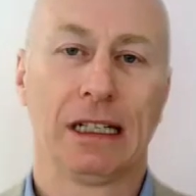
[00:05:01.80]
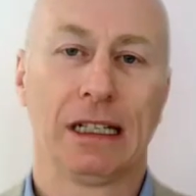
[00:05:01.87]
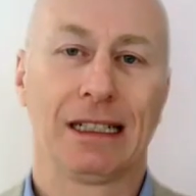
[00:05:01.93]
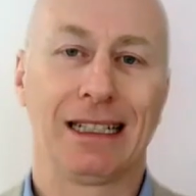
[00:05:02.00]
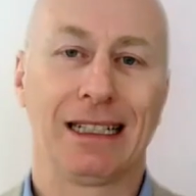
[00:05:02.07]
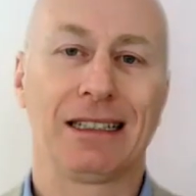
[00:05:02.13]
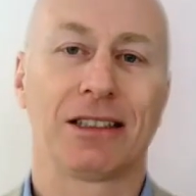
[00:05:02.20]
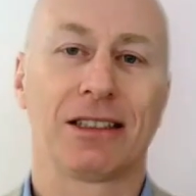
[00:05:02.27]

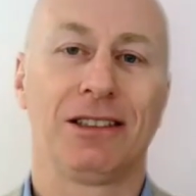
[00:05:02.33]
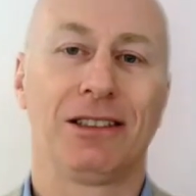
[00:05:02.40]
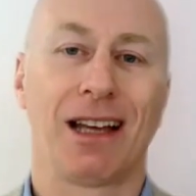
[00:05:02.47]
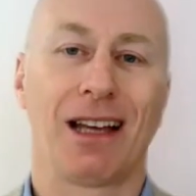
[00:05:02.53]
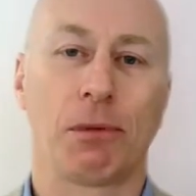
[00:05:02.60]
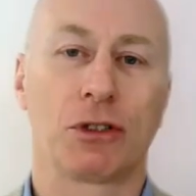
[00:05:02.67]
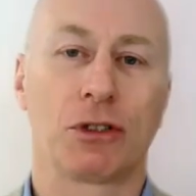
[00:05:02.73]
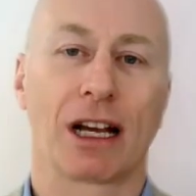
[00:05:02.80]
need to
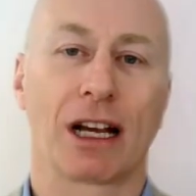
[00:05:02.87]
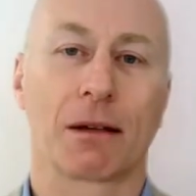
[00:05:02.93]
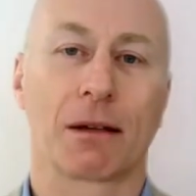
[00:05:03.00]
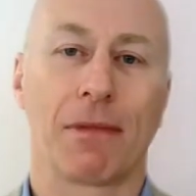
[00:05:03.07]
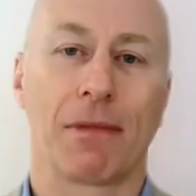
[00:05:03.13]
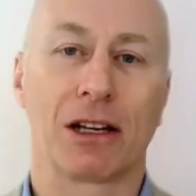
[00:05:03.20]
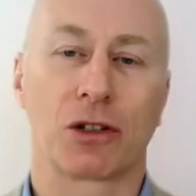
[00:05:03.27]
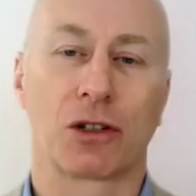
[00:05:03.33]
double check and
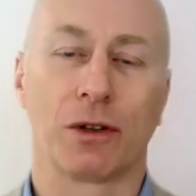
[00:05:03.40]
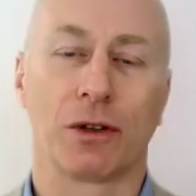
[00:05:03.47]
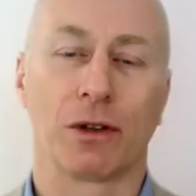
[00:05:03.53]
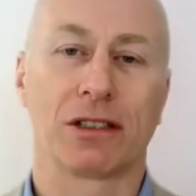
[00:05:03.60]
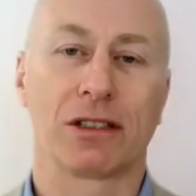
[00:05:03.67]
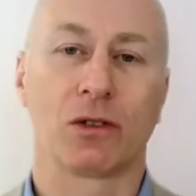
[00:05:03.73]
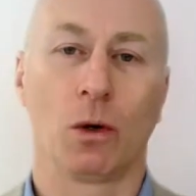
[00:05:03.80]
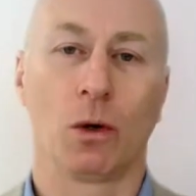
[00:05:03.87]
make sure this
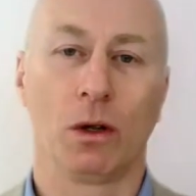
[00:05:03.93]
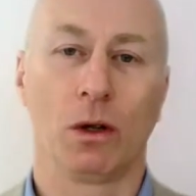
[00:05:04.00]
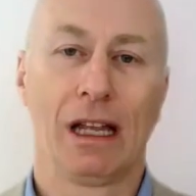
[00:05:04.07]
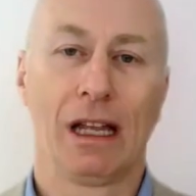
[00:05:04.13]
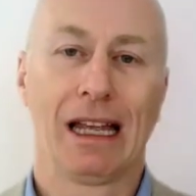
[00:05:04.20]
is all